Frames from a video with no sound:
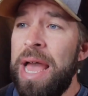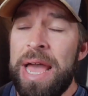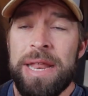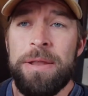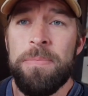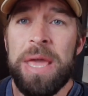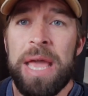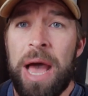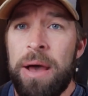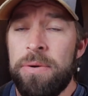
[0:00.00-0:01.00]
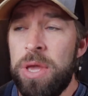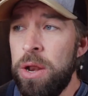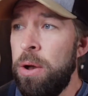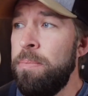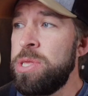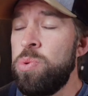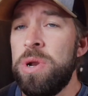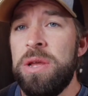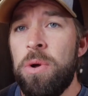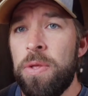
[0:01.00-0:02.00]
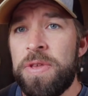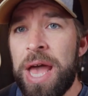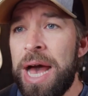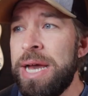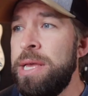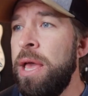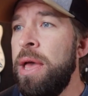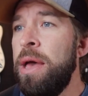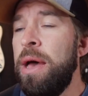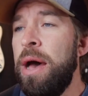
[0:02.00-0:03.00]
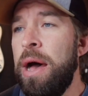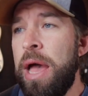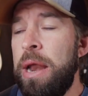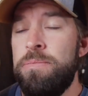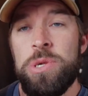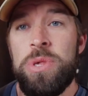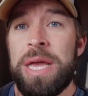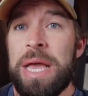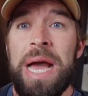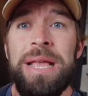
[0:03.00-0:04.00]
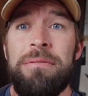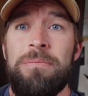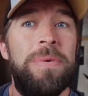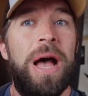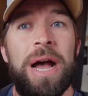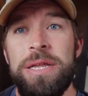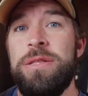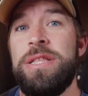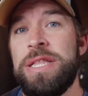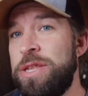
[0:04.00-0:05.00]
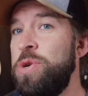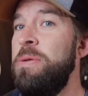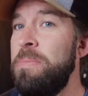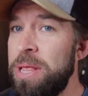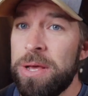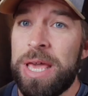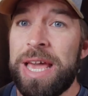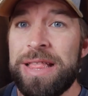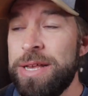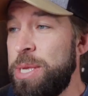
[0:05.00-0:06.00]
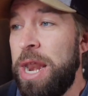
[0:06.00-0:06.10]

And to me, I, you know, I'm a twenty year old guy, uh, and I'm just like, I, I, shouldn't be looking at this.